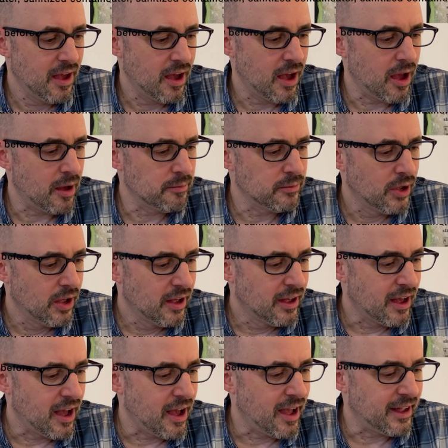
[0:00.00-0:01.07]

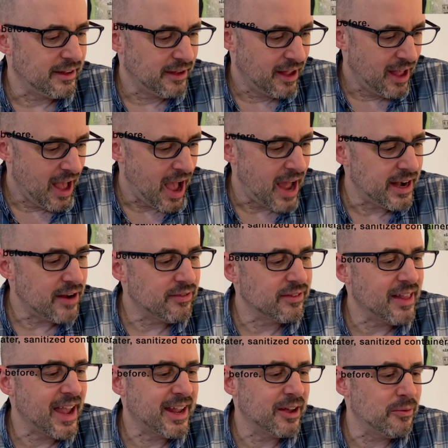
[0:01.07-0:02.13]
I never
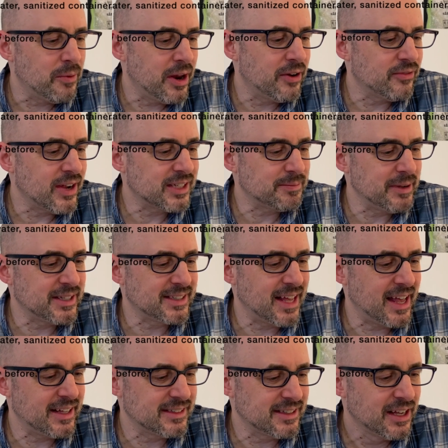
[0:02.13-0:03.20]
like it when a recipe
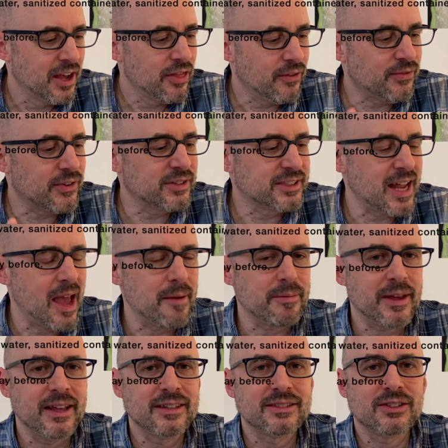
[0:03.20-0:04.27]
says the first step
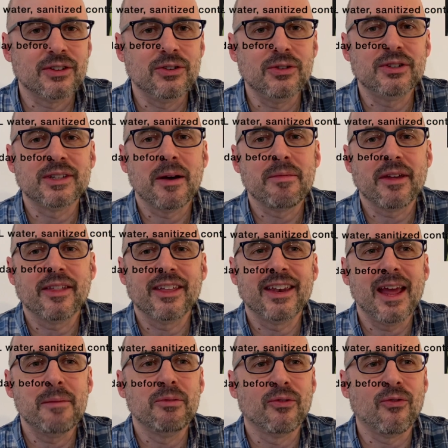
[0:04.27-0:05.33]
is to do something the
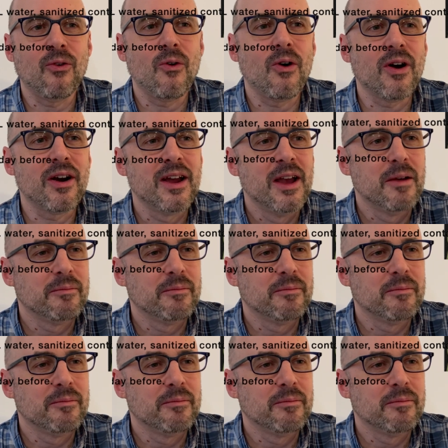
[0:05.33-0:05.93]
day before